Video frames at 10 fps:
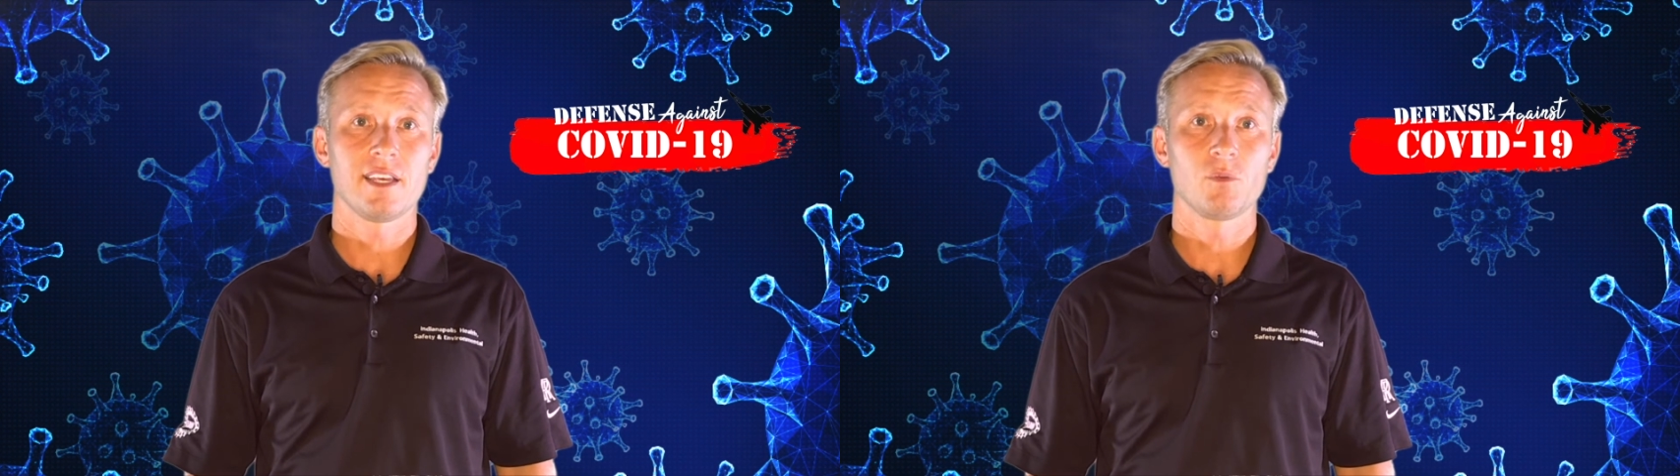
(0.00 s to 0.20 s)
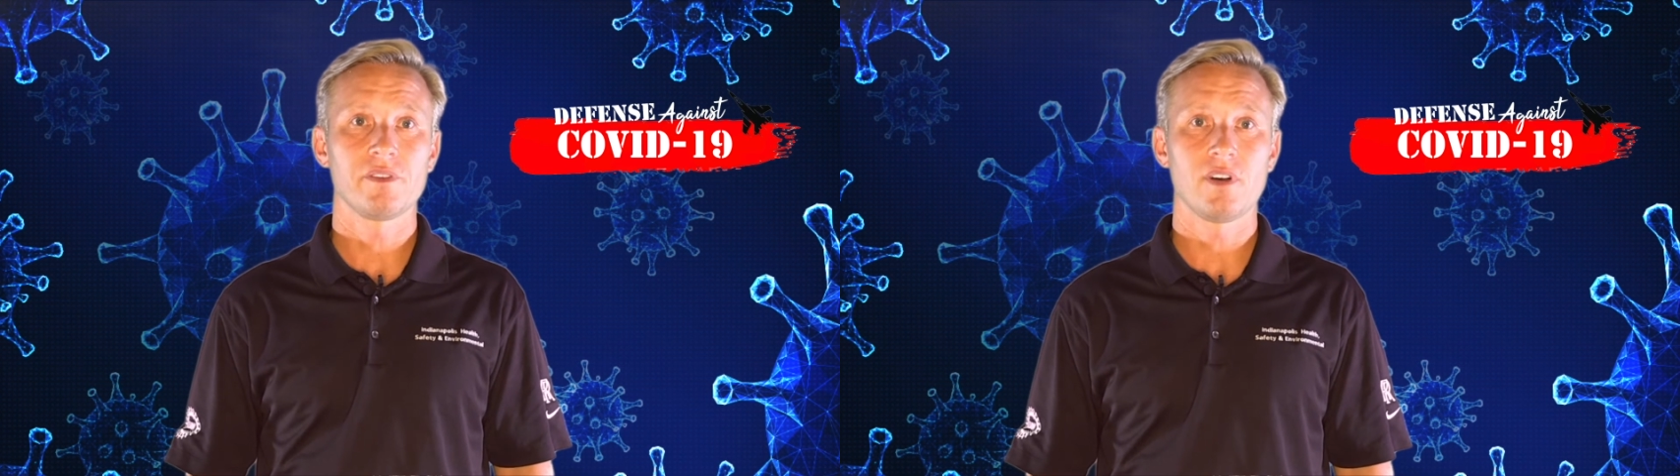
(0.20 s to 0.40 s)

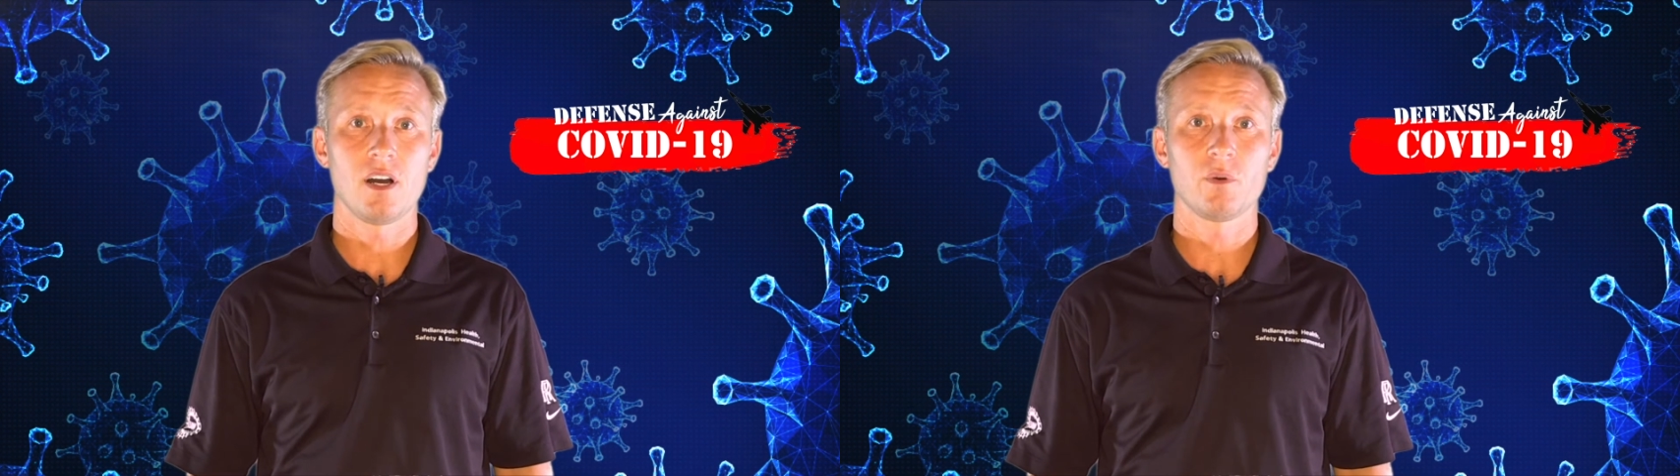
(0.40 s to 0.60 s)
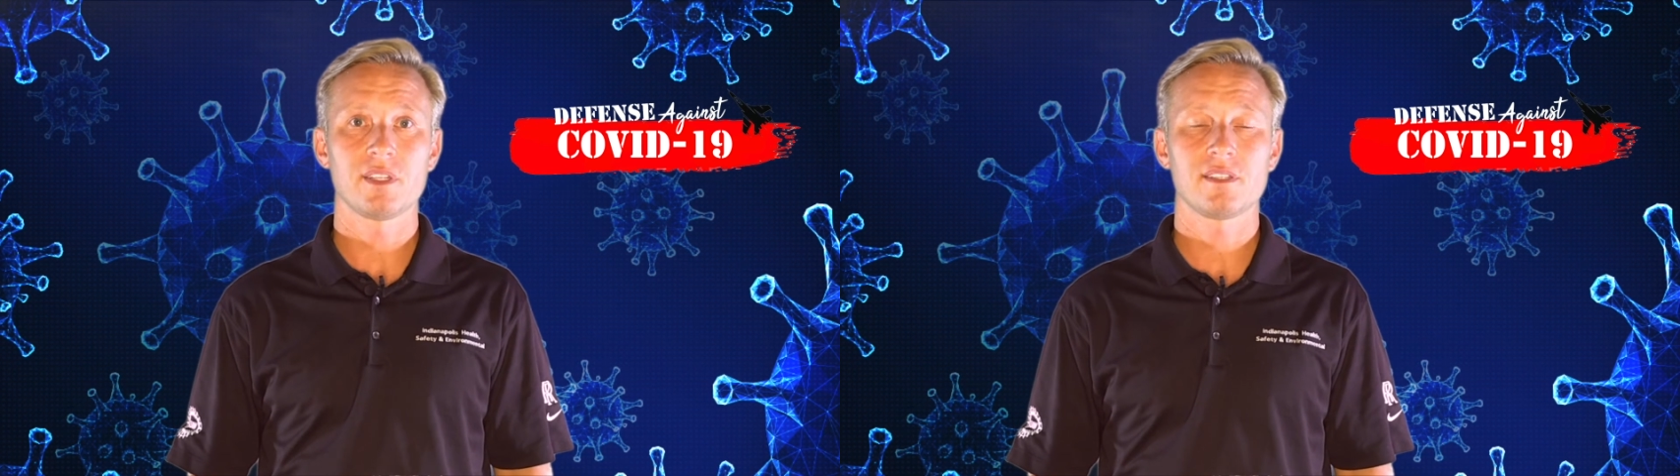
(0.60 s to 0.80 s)
and we've
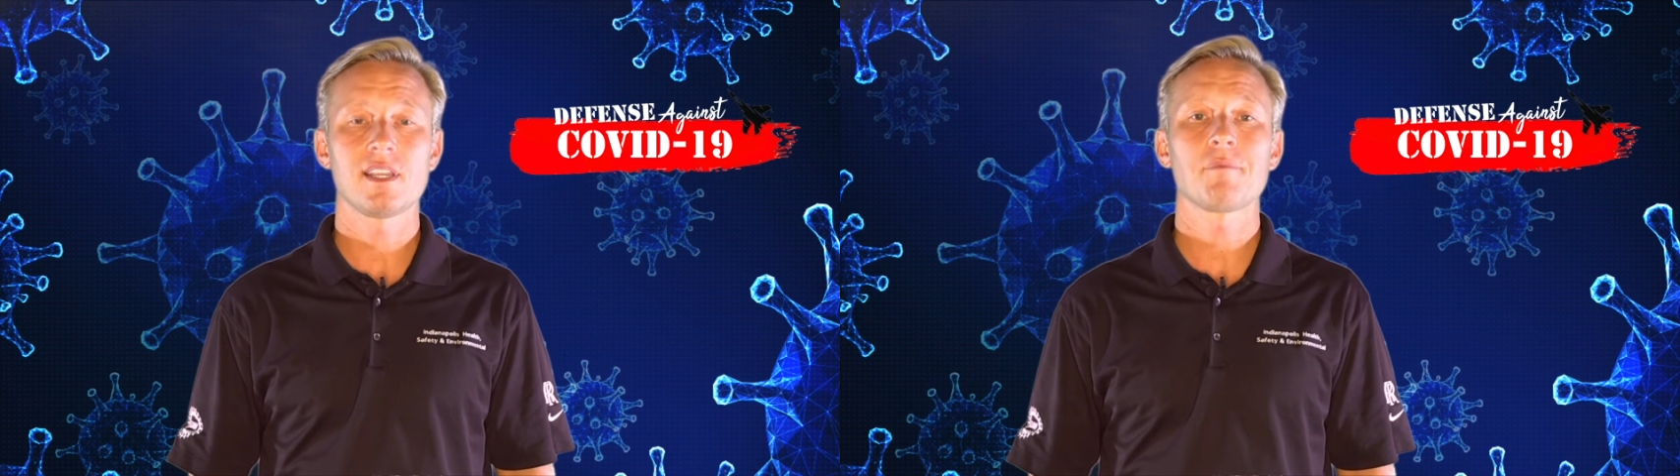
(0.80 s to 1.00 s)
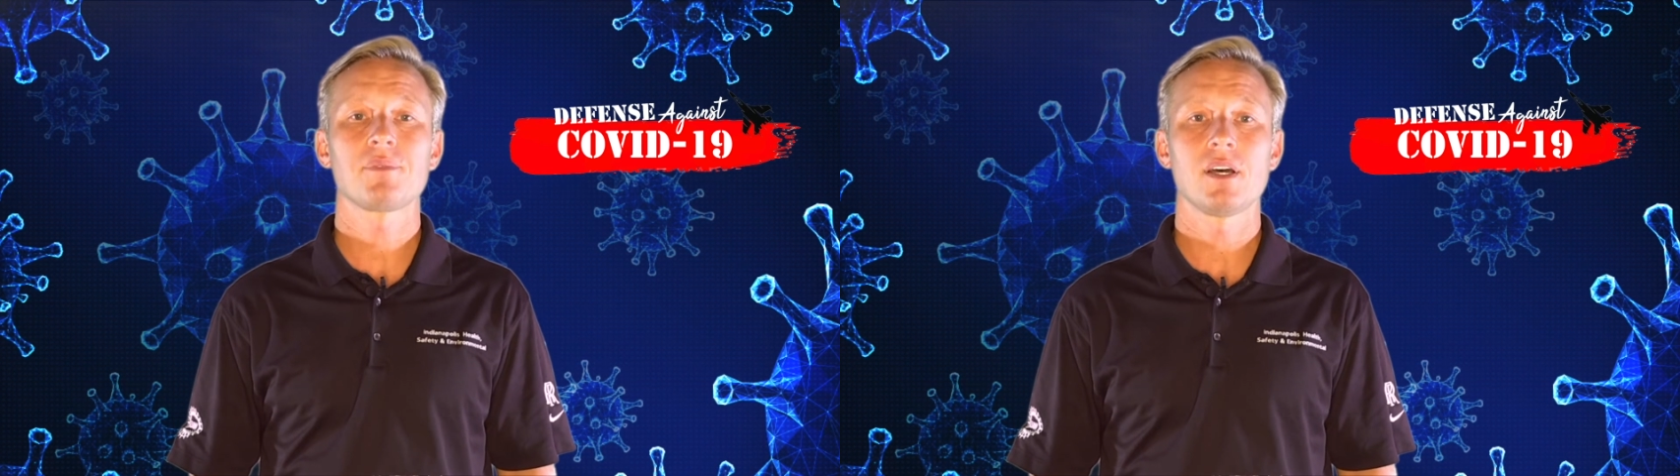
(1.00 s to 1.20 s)
always
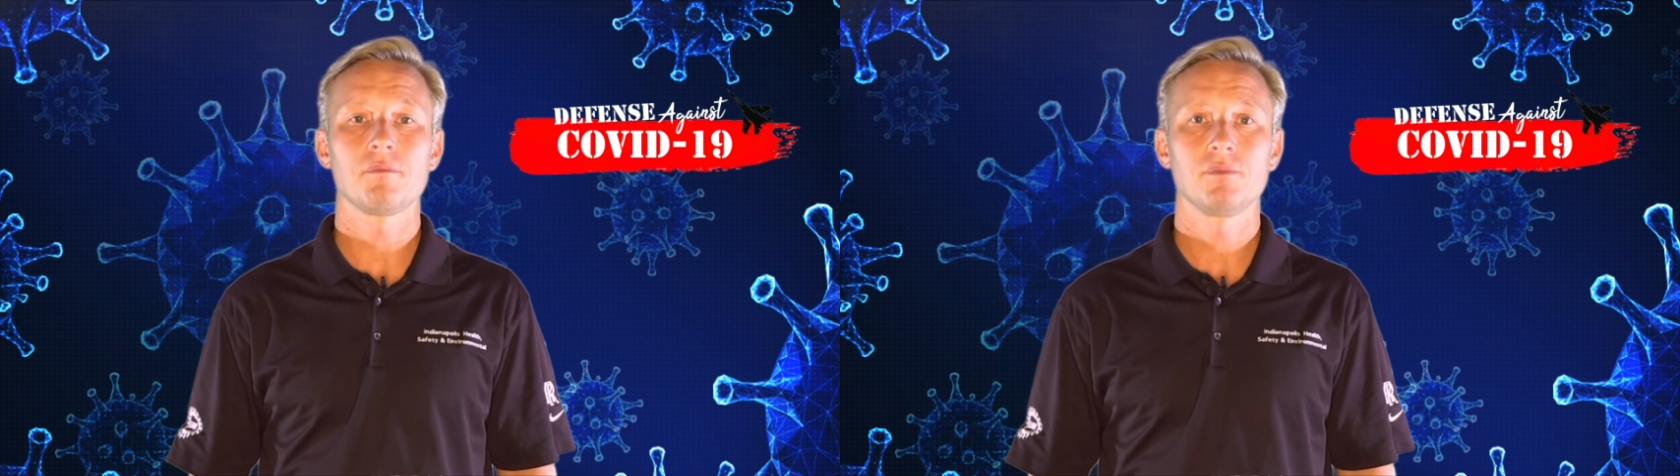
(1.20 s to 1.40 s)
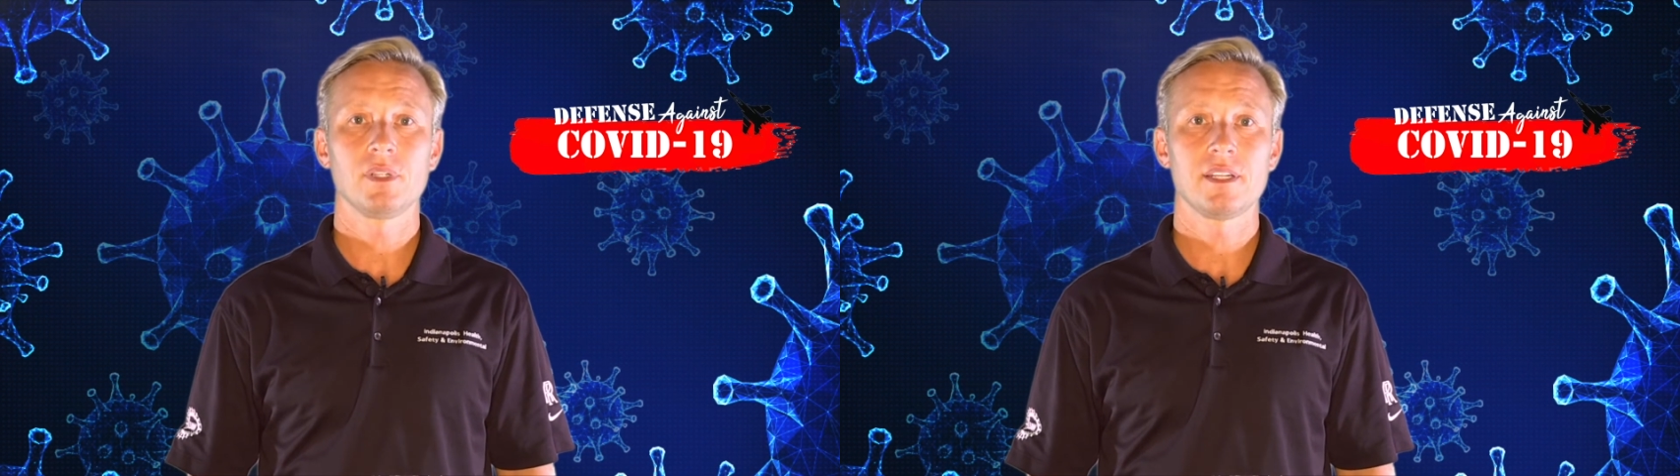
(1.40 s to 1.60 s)
stepped up